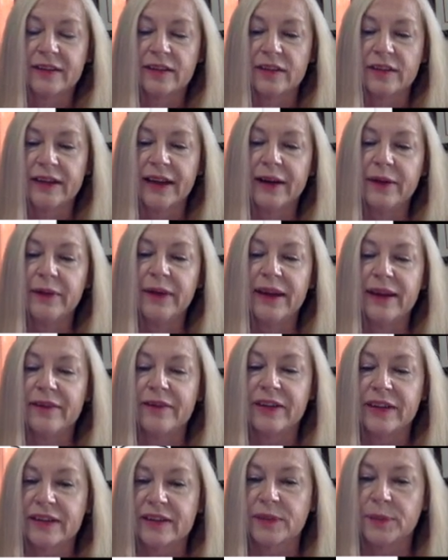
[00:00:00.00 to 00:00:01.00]
So now we have
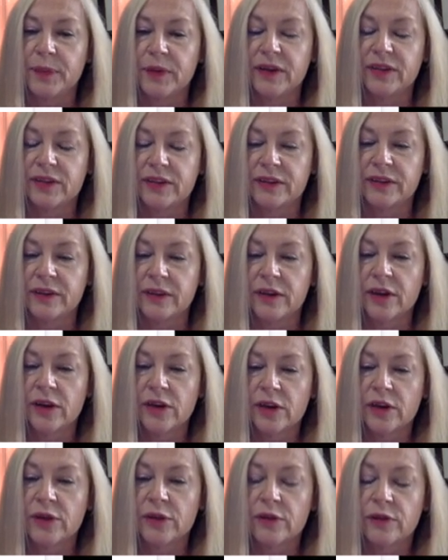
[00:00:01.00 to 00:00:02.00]
an expression
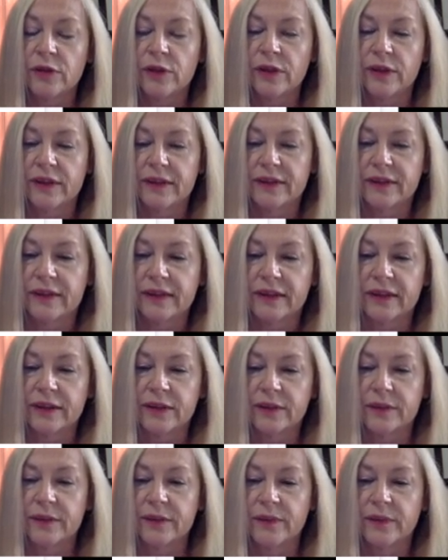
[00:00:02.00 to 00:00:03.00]
for this here
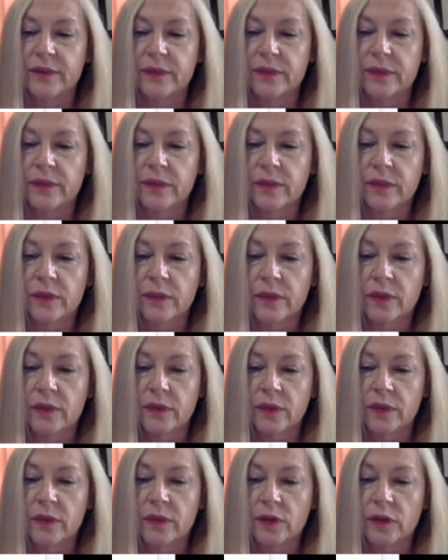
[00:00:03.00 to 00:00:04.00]

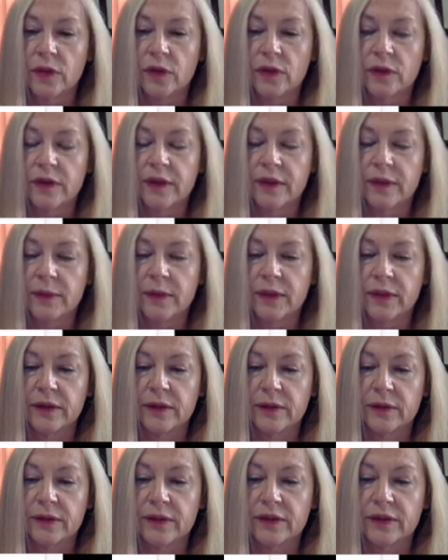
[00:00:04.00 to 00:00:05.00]
using the
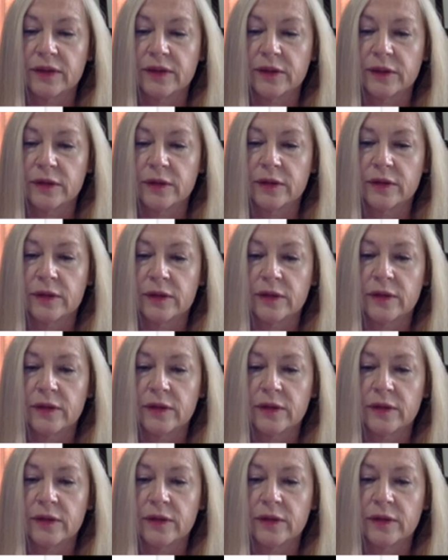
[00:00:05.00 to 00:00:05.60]
Mills ratios.